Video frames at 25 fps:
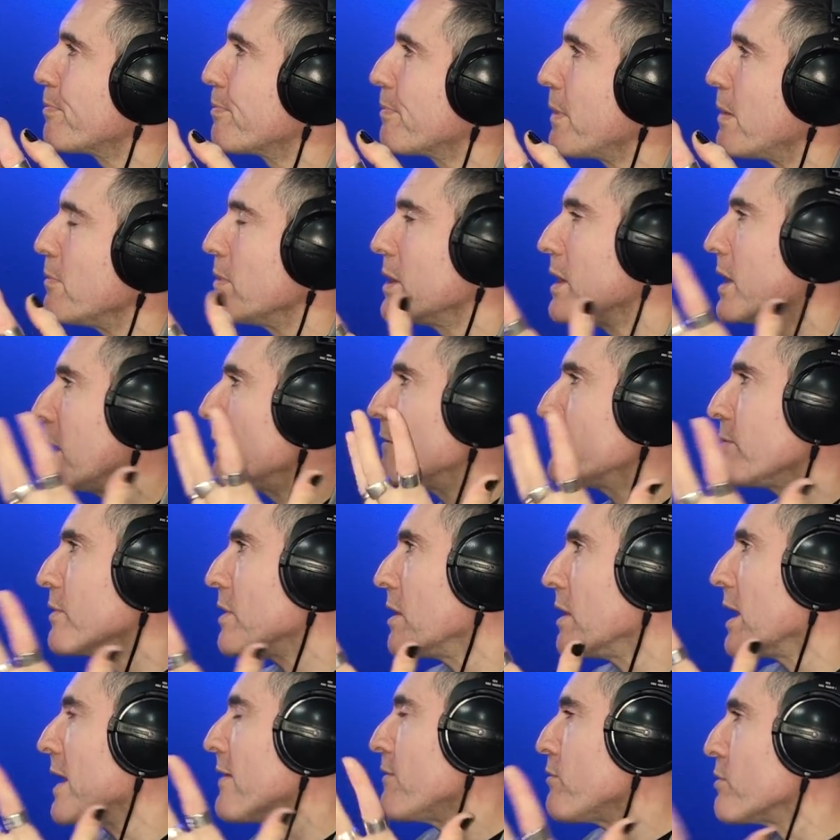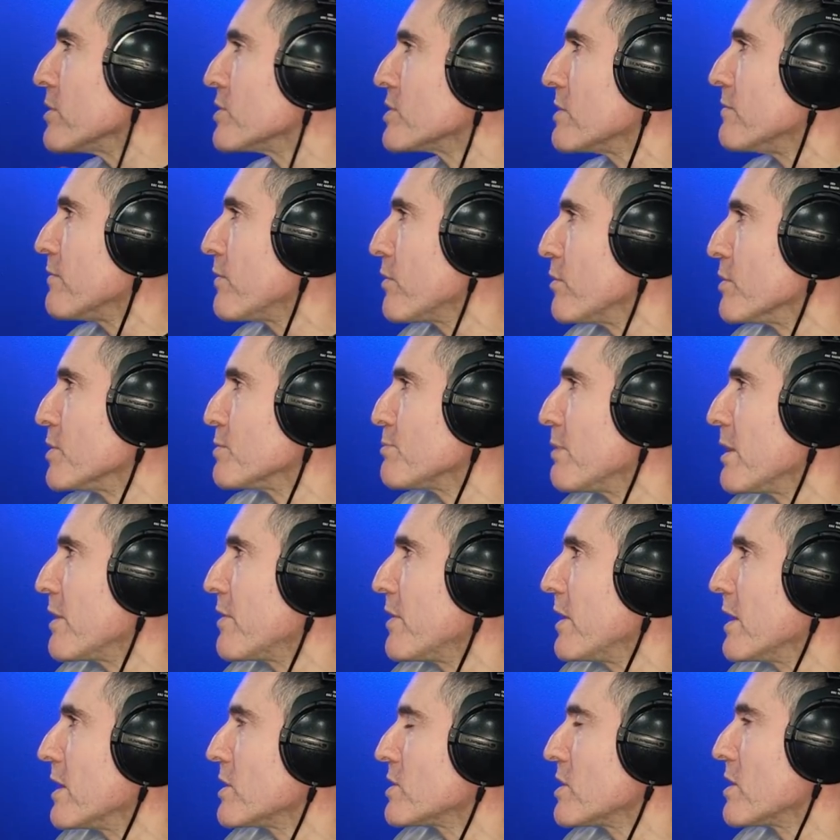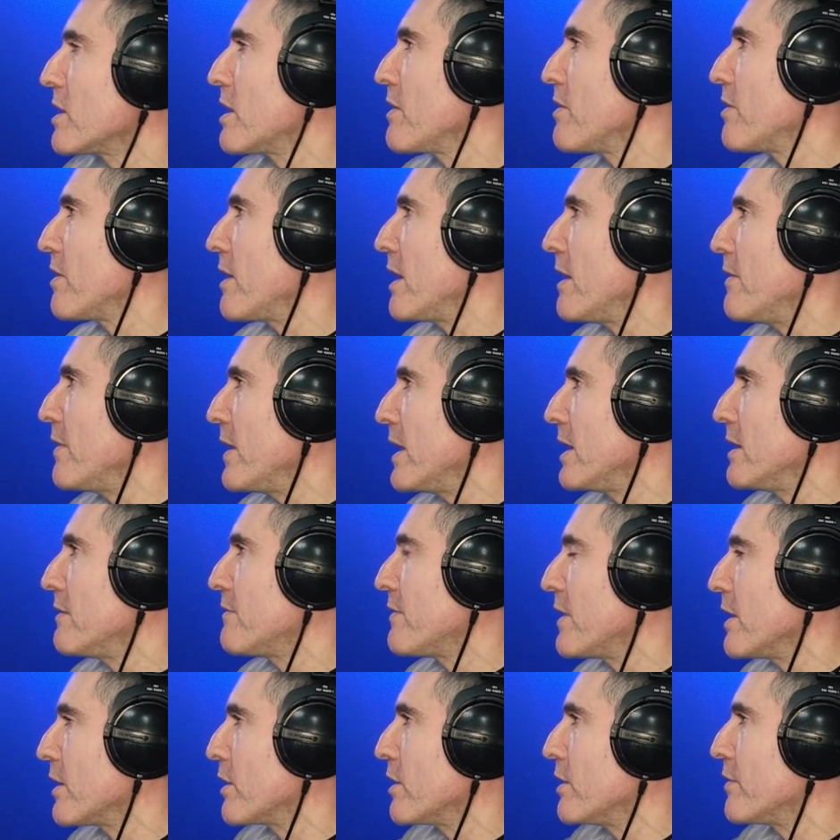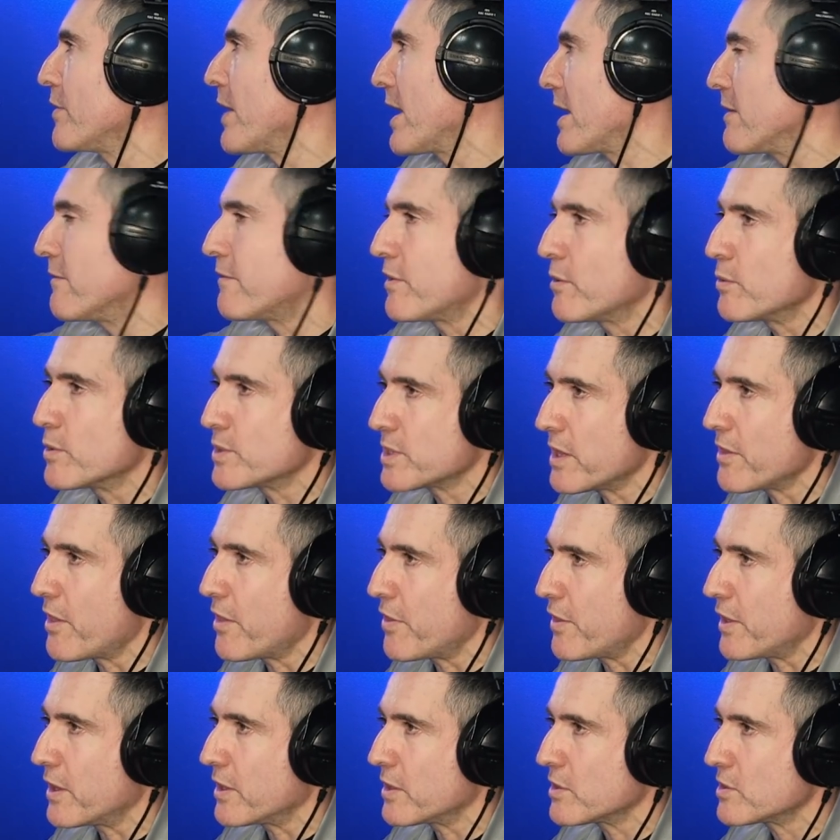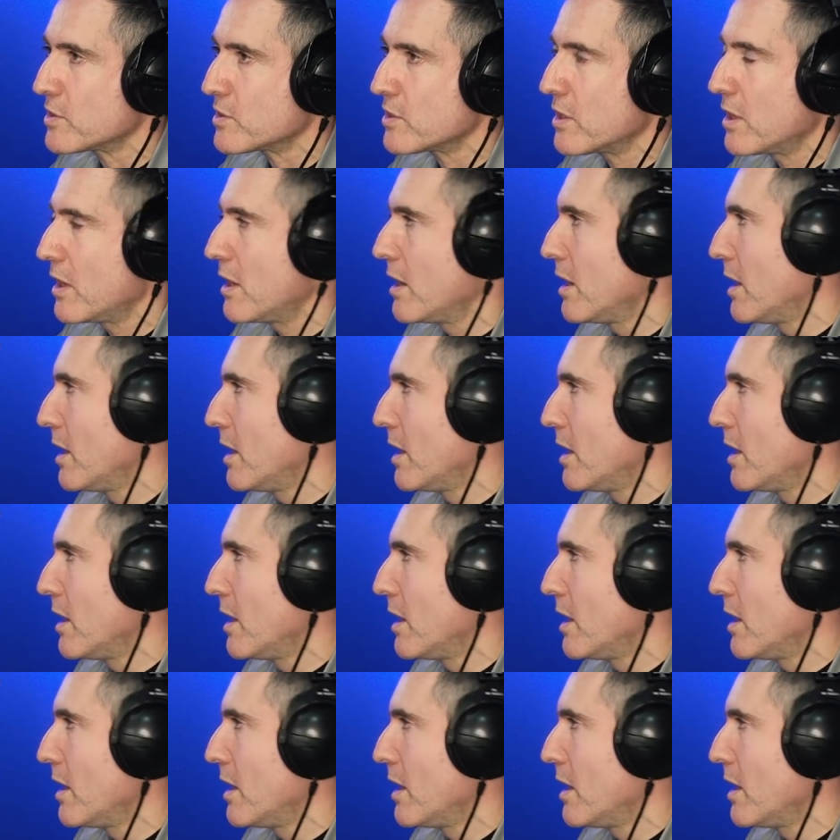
I mean, everyone's influenced by things, and then if they're good, they influence other things. Mm.